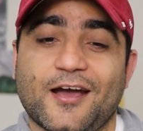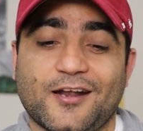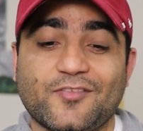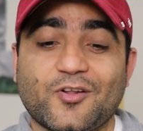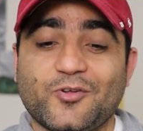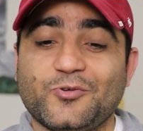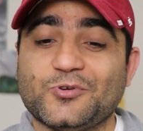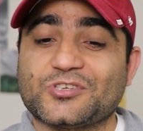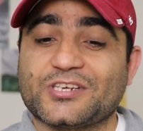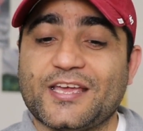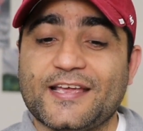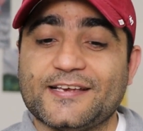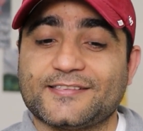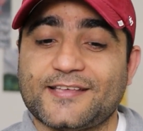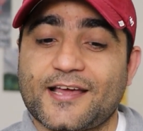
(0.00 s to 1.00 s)
Another use
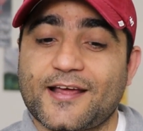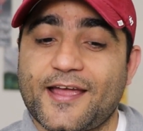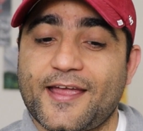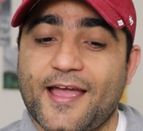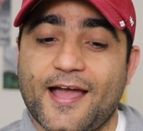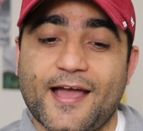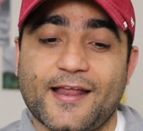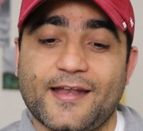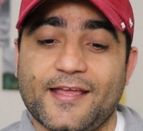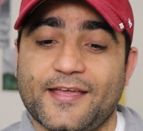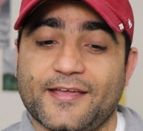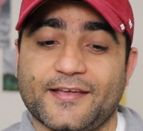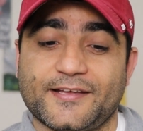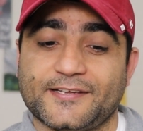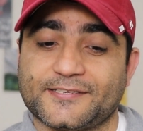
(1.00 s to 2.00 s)
case that I had
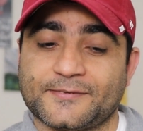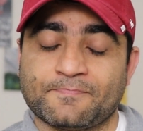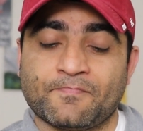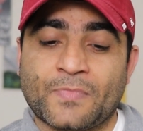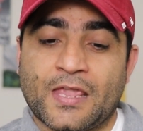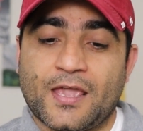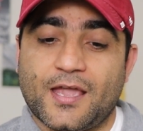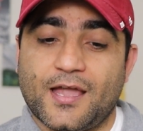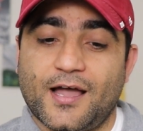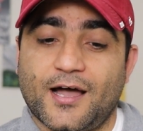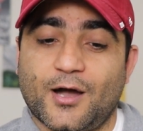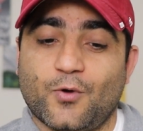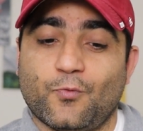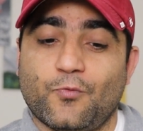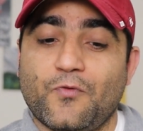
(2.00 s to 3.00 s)
is
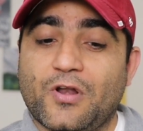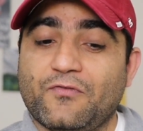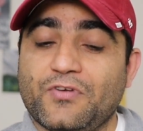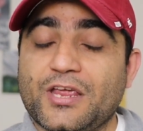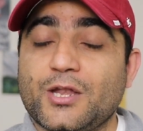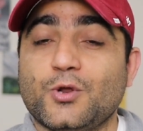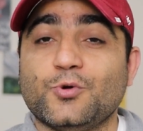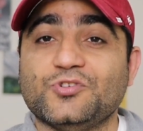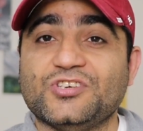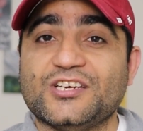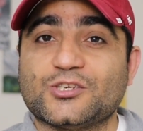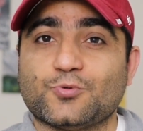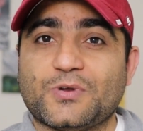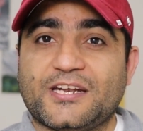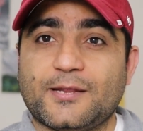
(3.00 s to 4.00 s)
uh, when we do
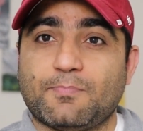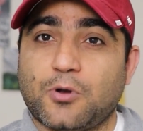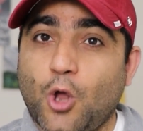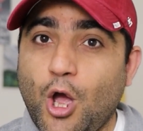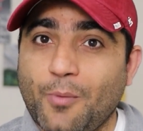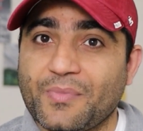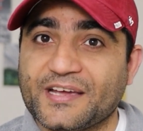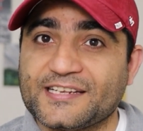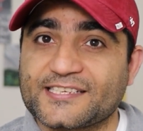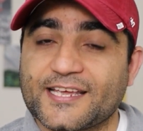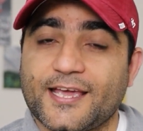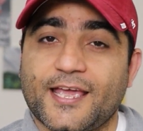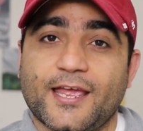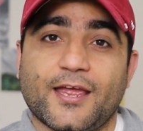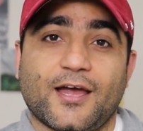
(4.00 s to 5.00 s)
G Suite
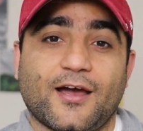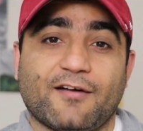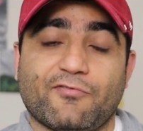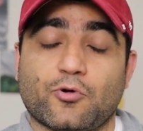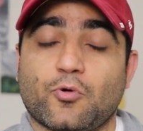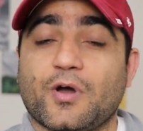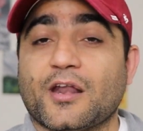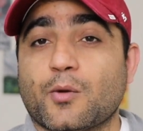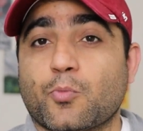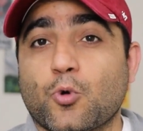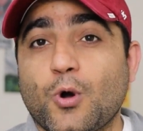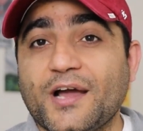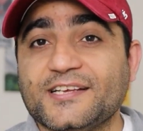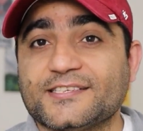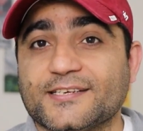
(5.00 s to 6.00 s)
deployments uh, for
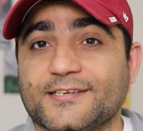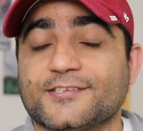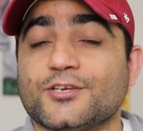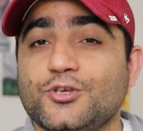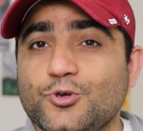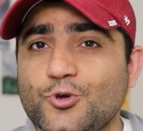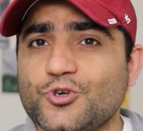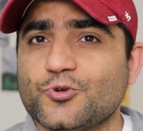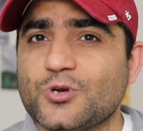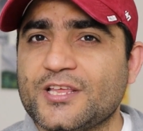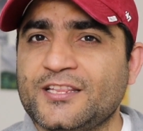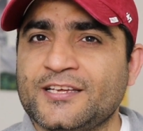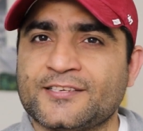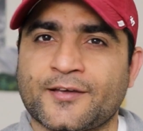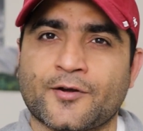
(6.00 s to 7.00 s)
enterprises,
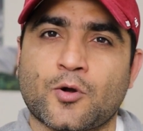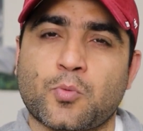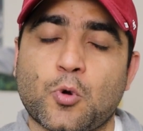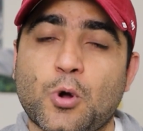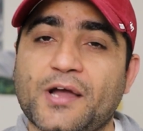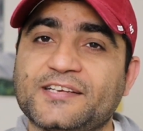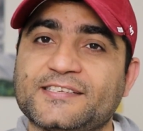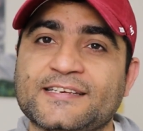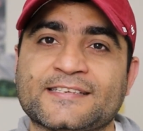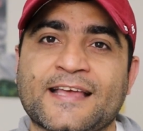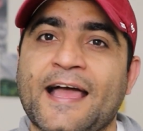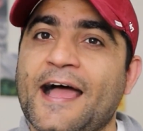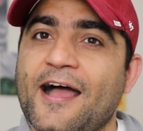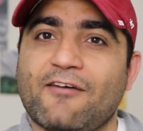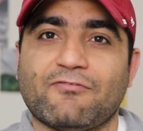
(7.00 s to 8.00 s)
usually these enterprises
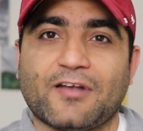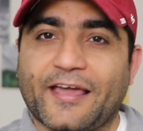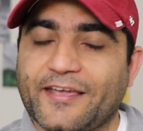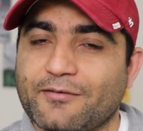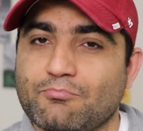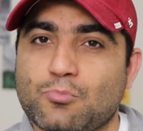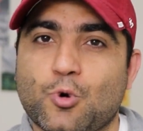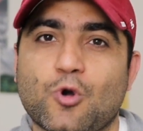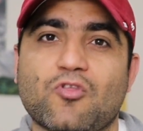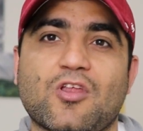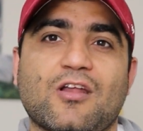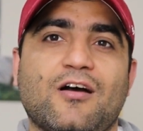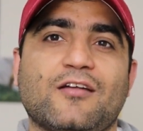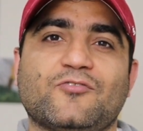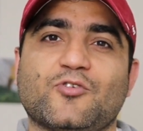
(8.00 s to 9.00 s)
have like more
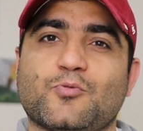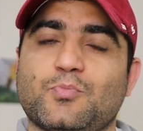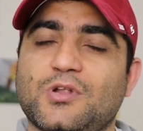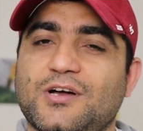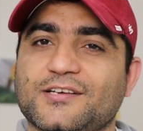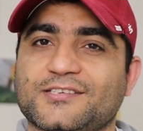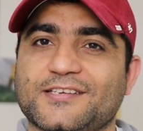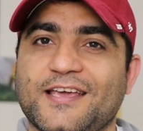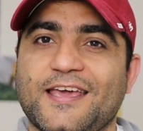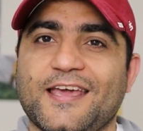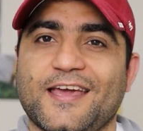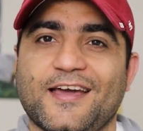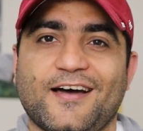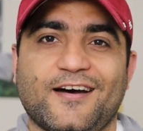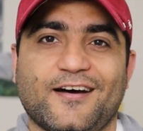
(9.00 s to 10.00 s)
than 100 plus
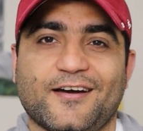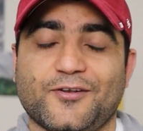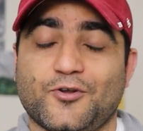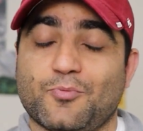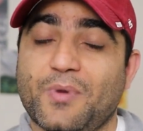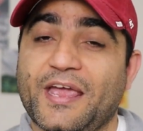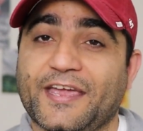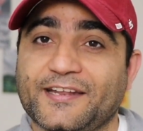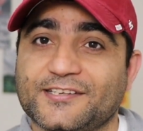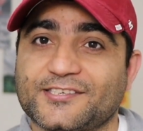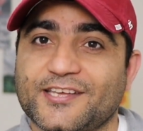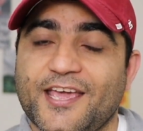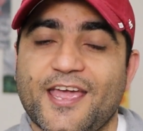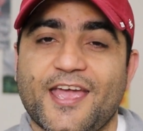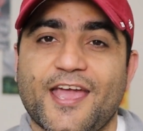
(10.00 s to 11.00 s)
uh,
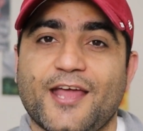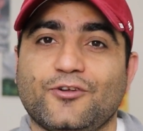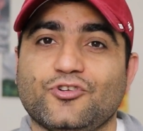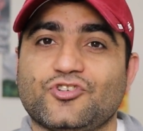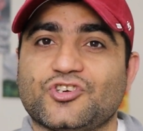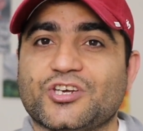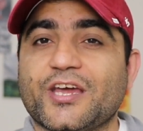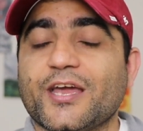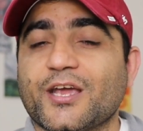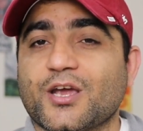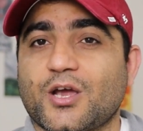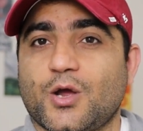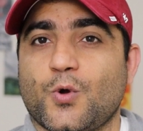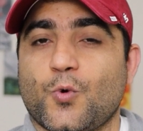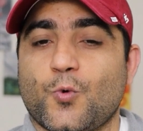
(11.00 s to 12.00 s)
domains. And to
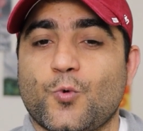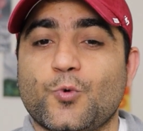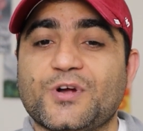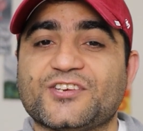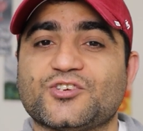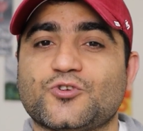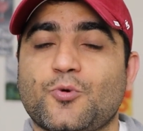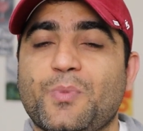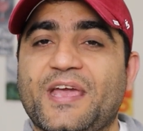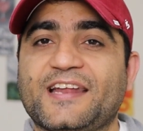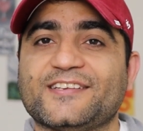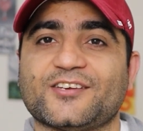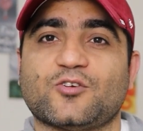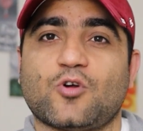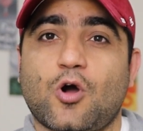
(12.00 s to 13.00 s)
check which
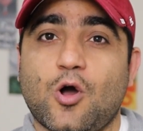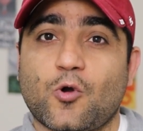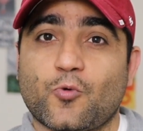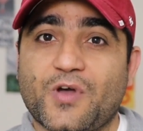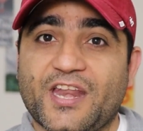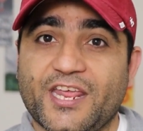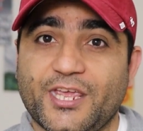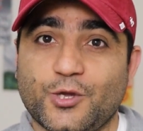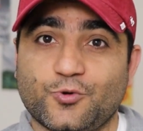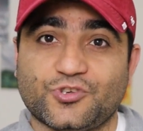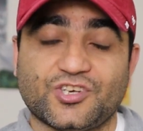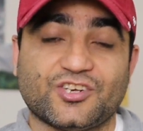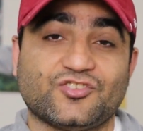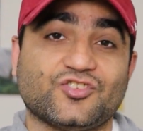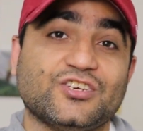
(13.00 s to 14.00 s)
domains are already
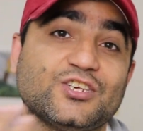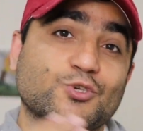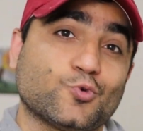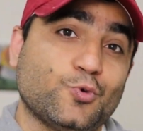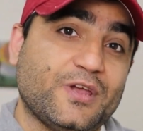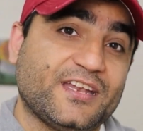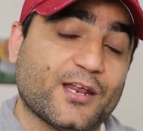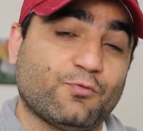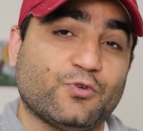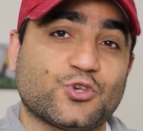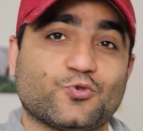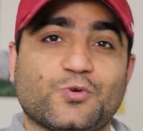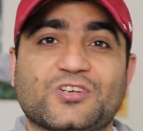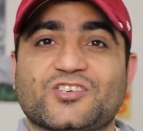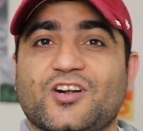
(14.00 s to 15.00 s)
using G Suite and
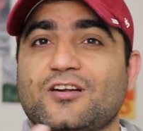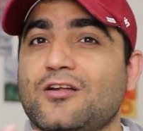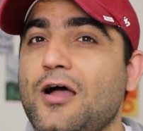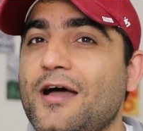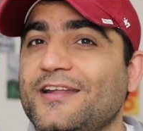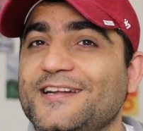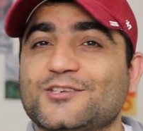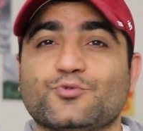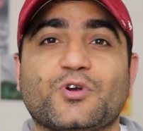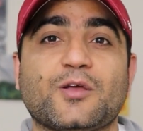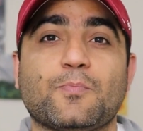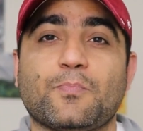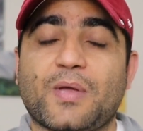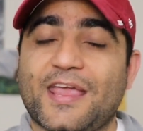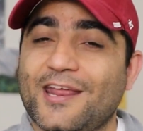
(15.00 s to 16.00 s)
which ones are not, it's
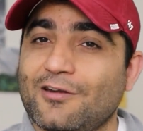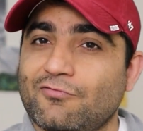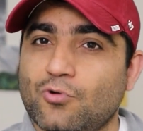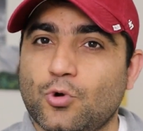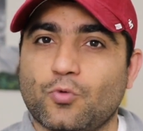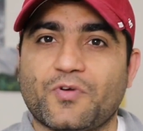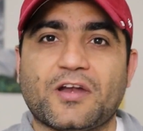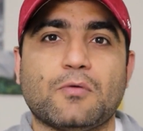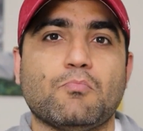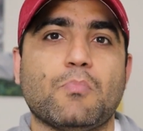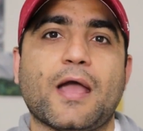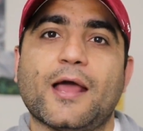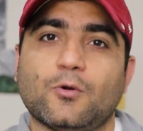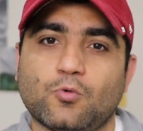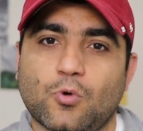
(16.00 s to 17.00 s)
very painful, very
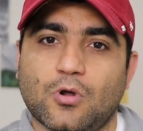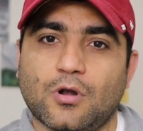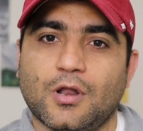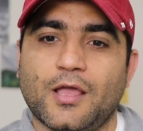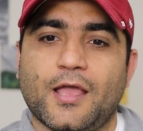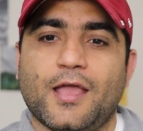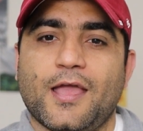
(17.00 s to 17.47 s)
manual.